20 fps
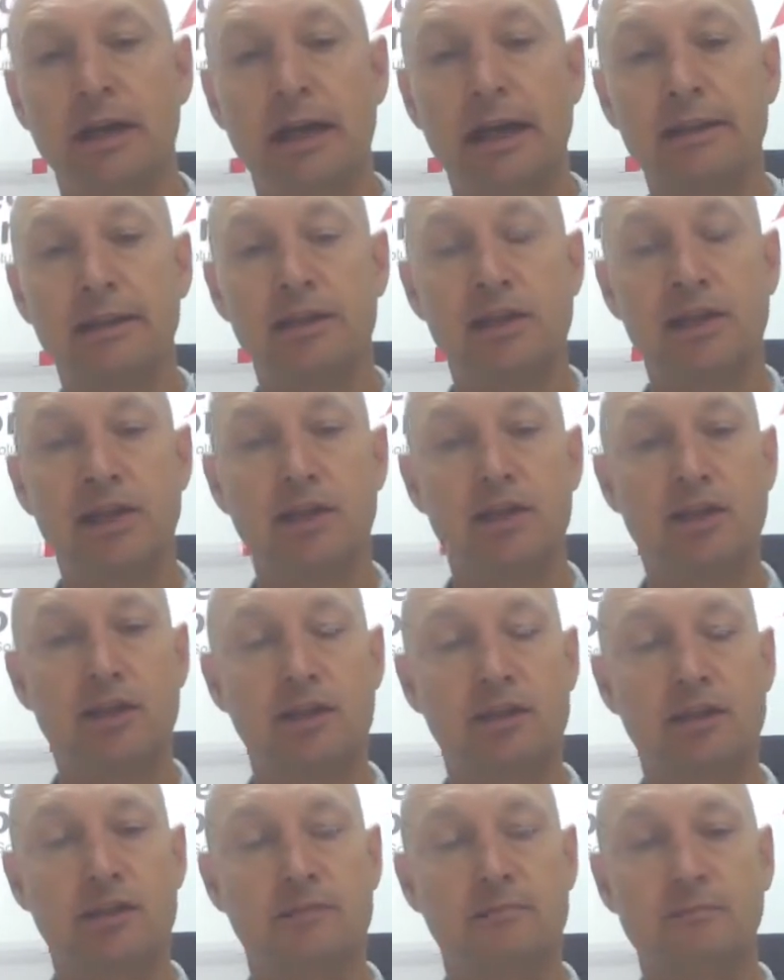And the
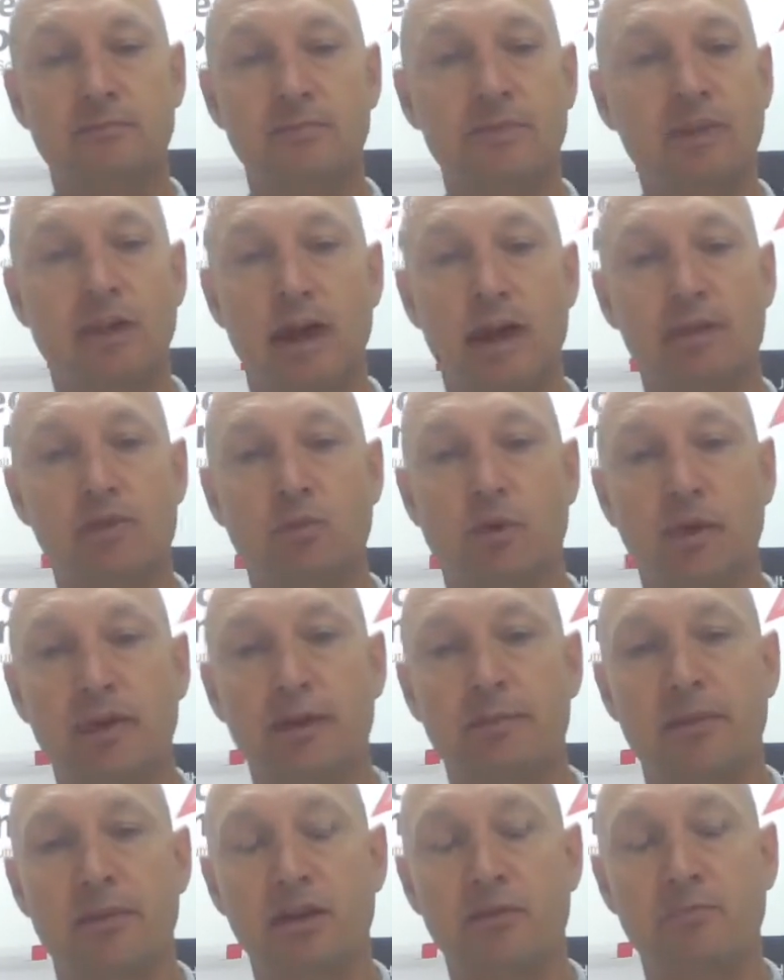teachers, it's one of
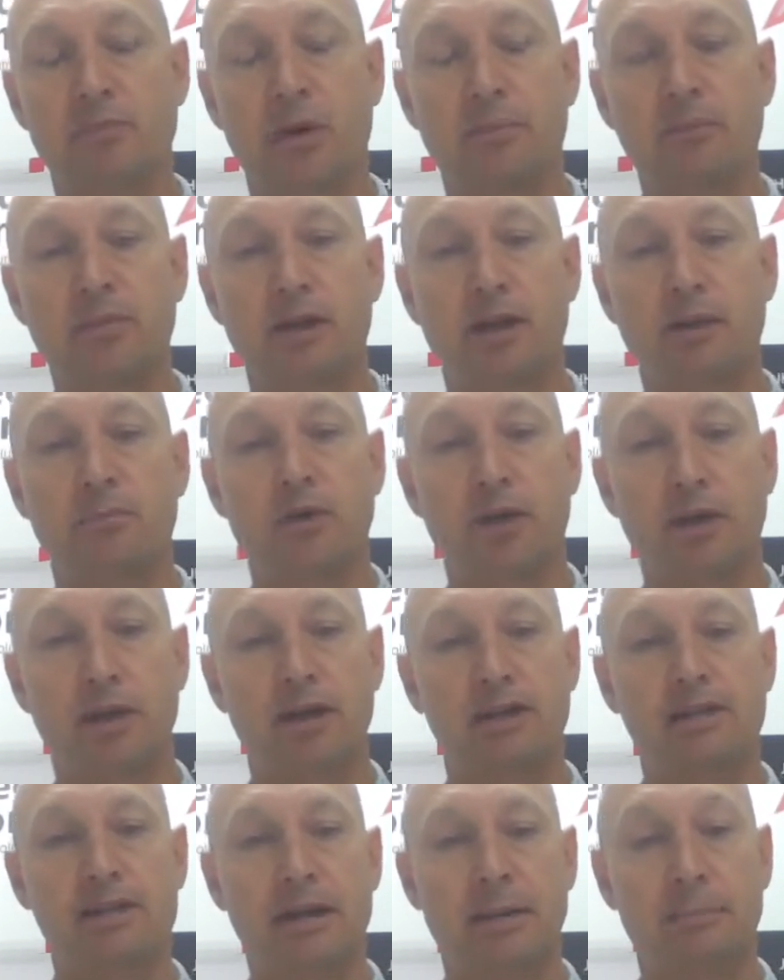the most popular
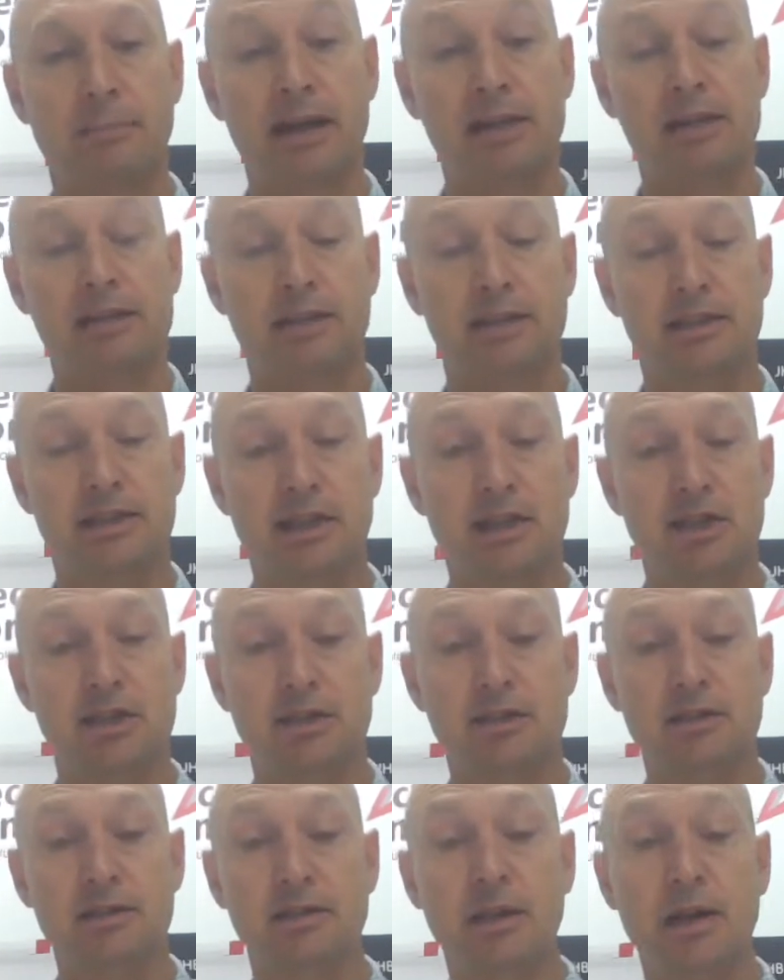products amongst the
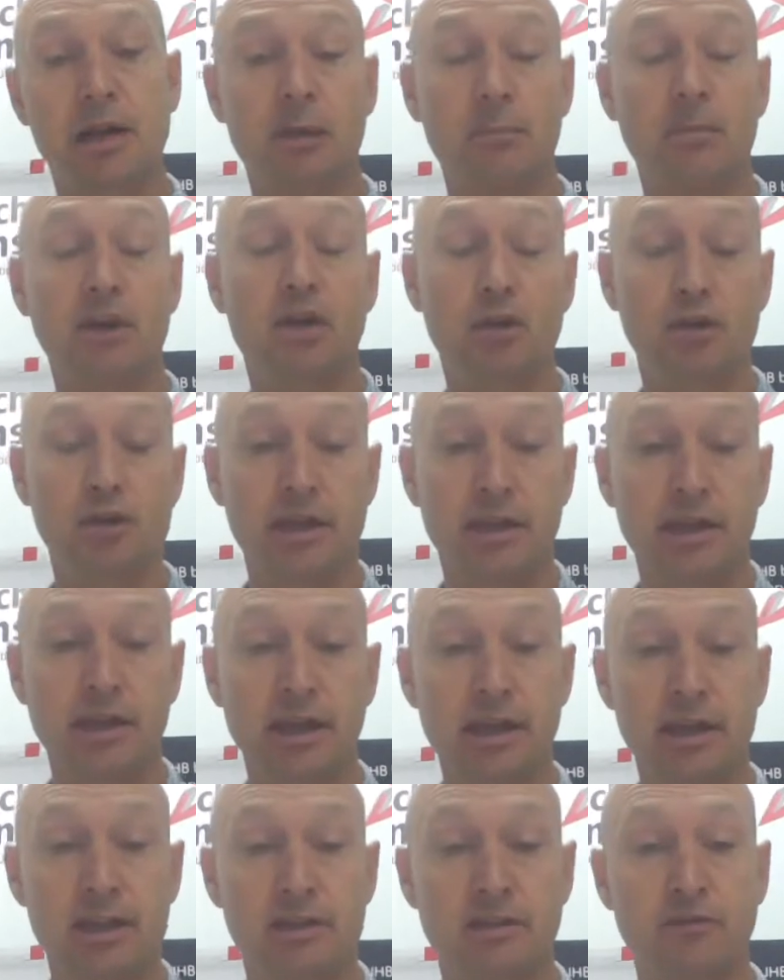teachers. Because of the
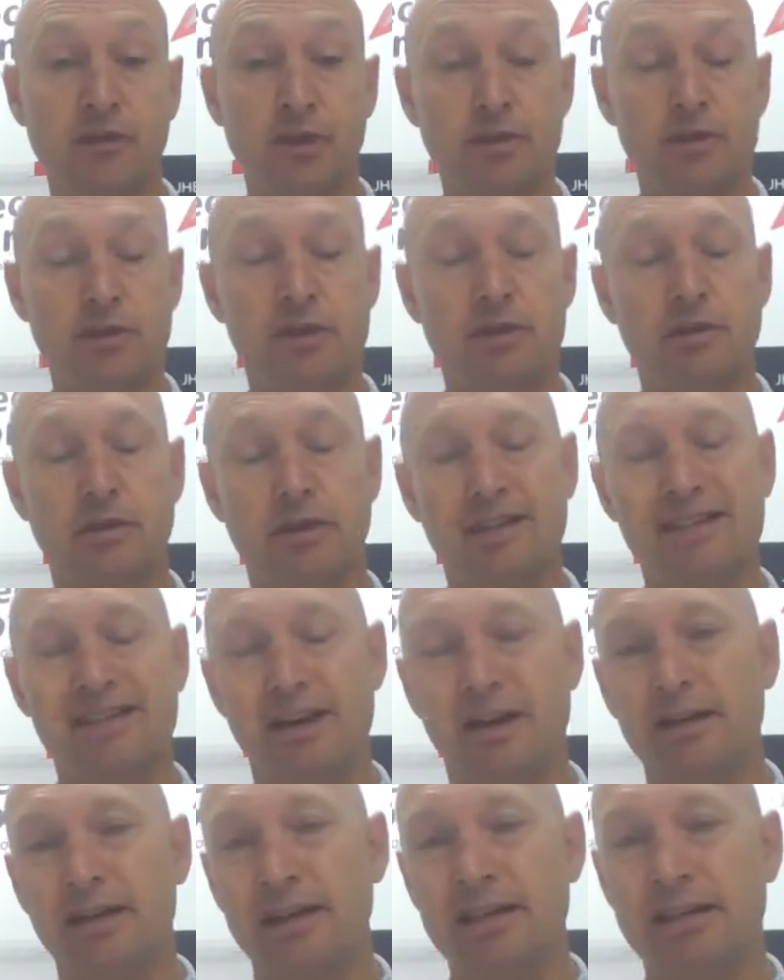ease of use, there's
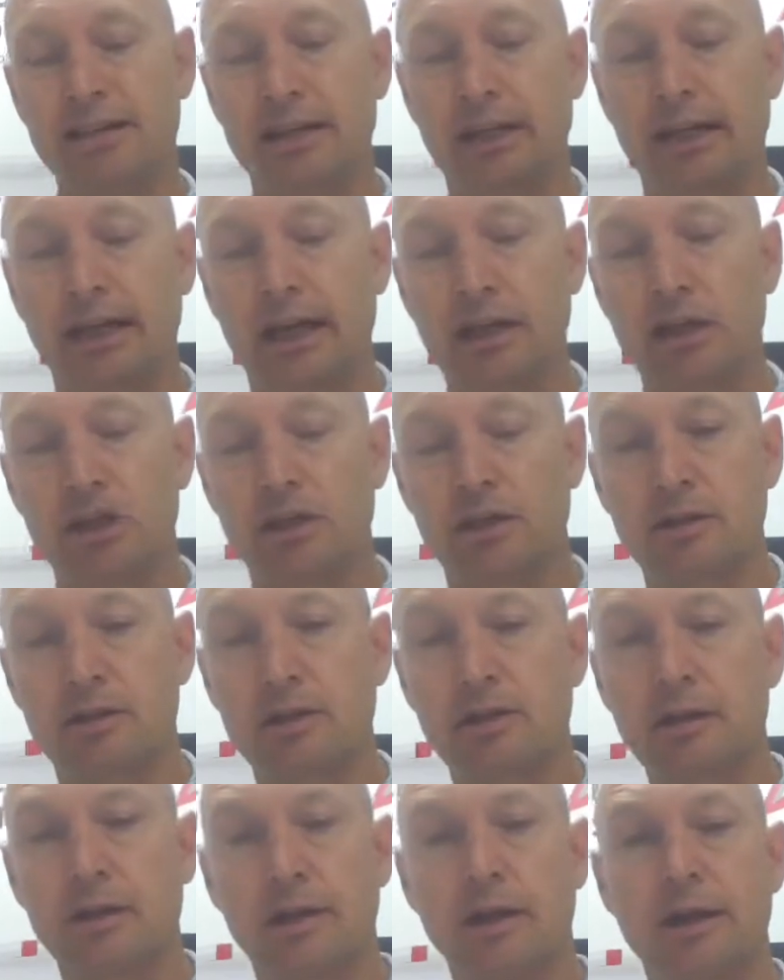no
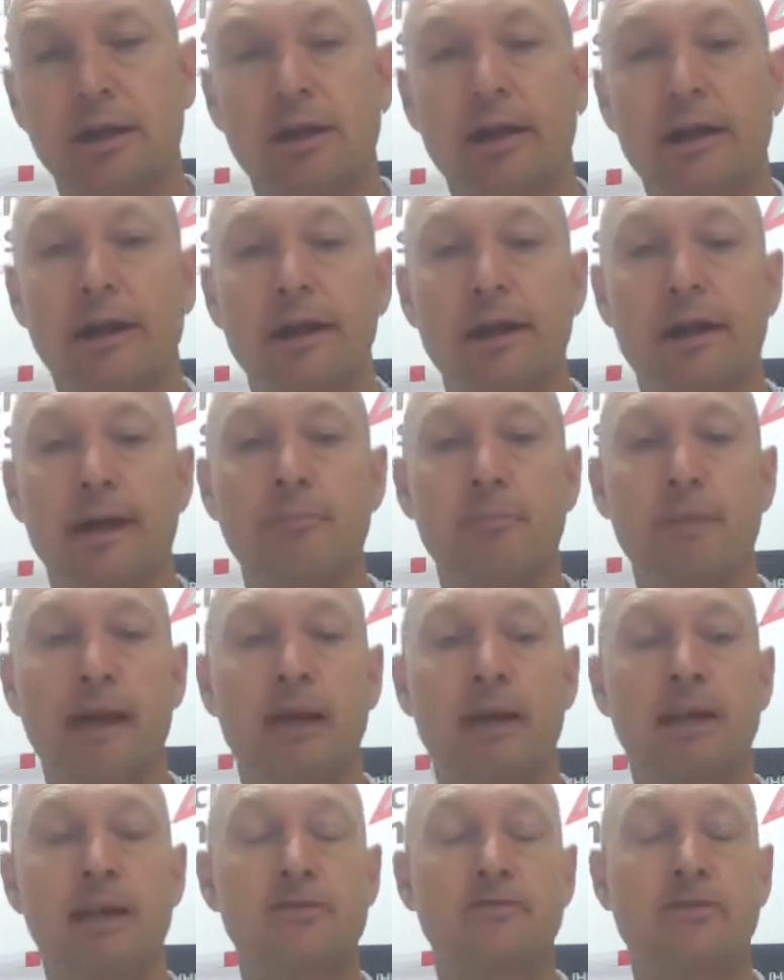installation,
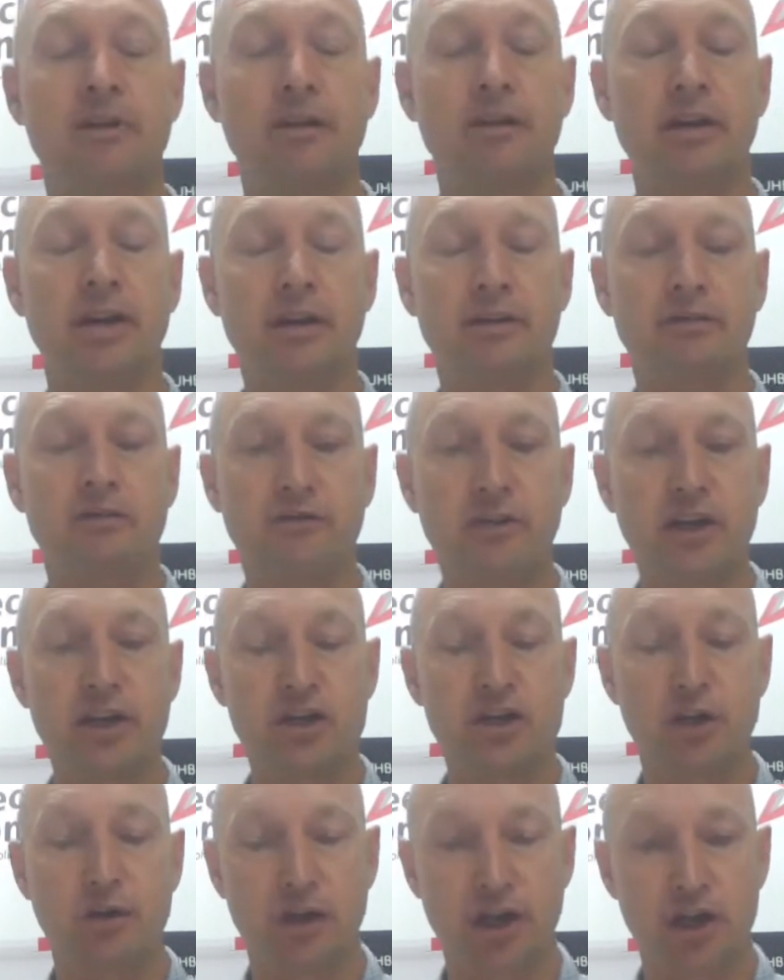and it is very
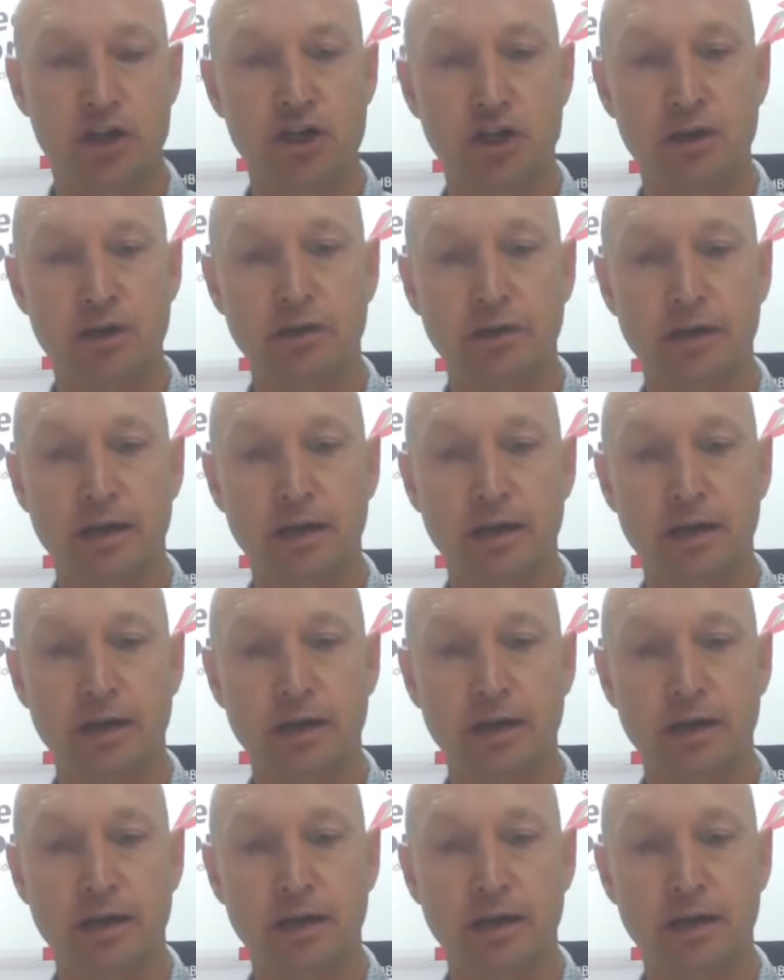feature-rich.